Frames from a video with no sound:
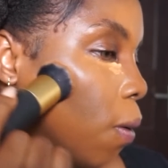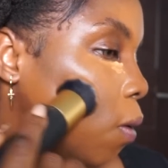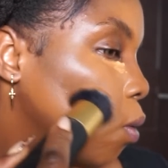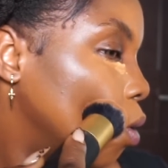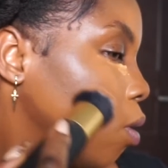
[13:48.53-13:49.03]

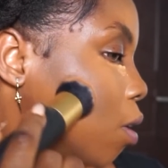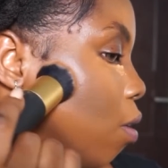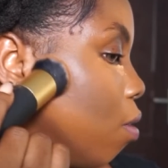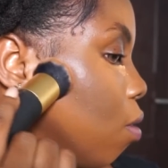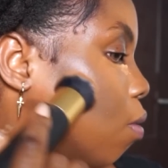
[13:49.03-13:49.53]
You know,
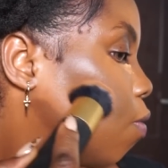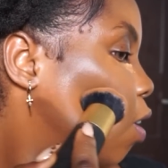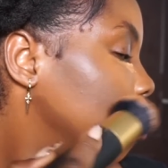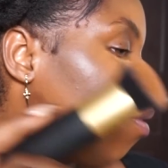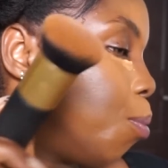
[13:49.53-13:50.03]
it's
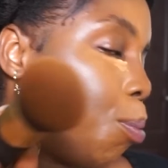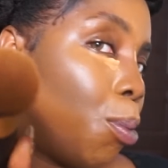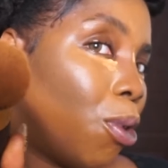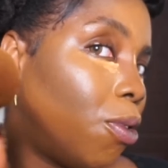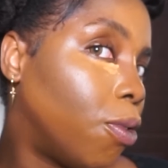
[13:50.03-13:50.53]
very
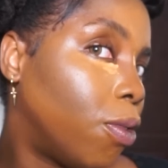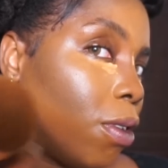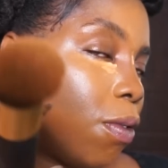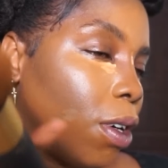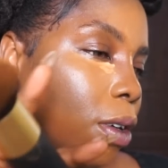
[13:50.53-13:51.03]
buff,
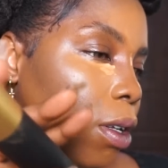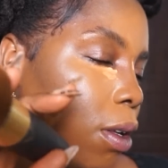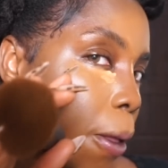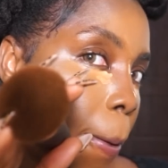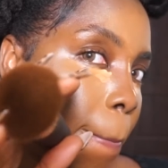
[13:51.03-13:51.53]
it's
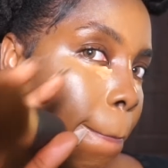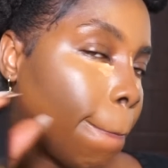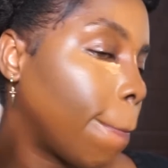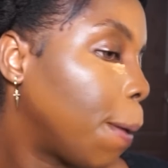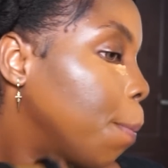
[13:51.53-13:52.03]
very
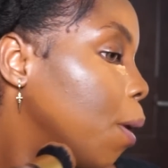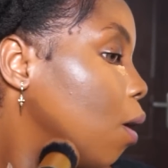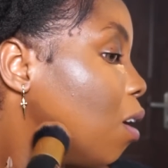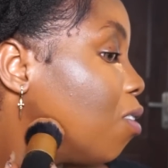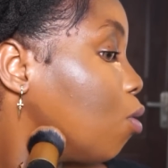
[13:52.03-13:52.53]

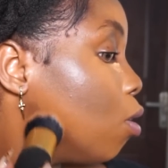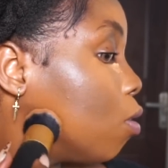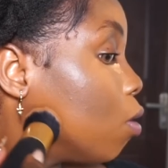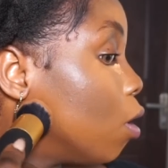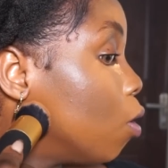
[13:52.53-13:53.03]
big. It's going
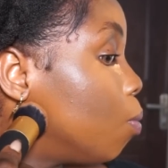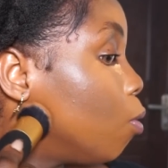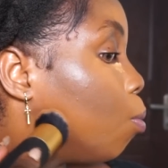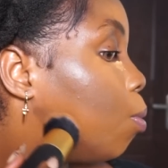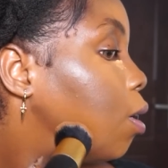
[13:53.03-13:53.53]
to help
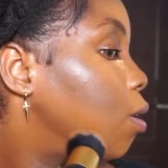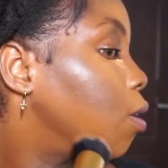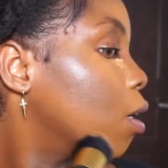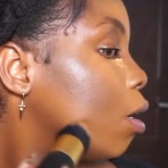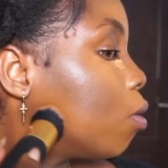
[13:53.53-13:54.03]
you blend
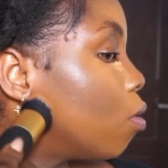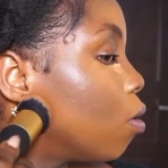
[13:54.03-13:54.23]
it out